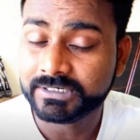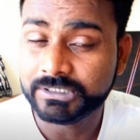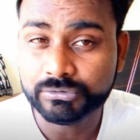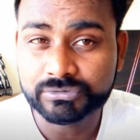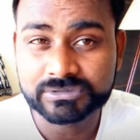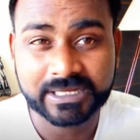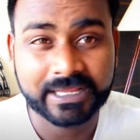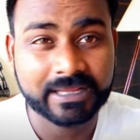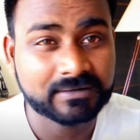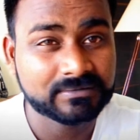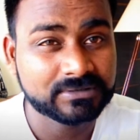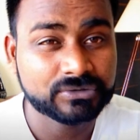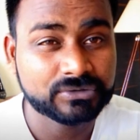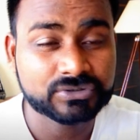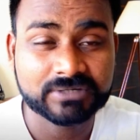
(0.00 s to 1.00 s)
News
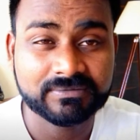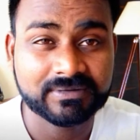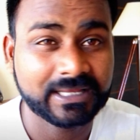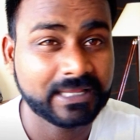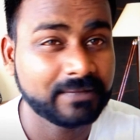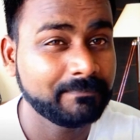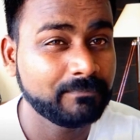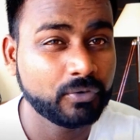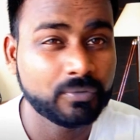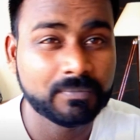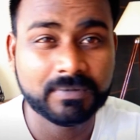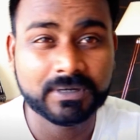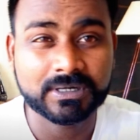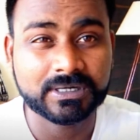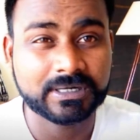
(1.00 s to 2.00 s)
TV like
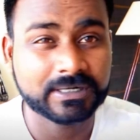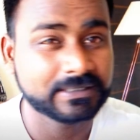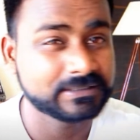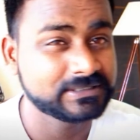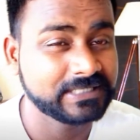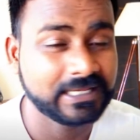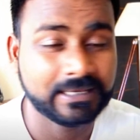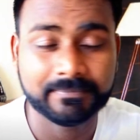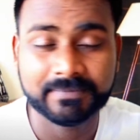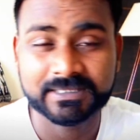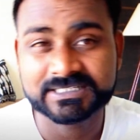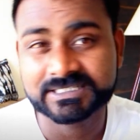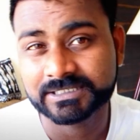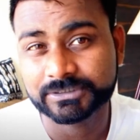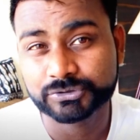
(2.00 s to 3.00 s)
Bloomberg,
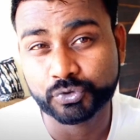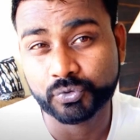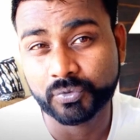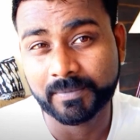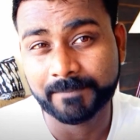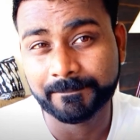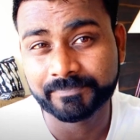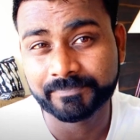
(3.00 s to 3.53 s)
CNBC. So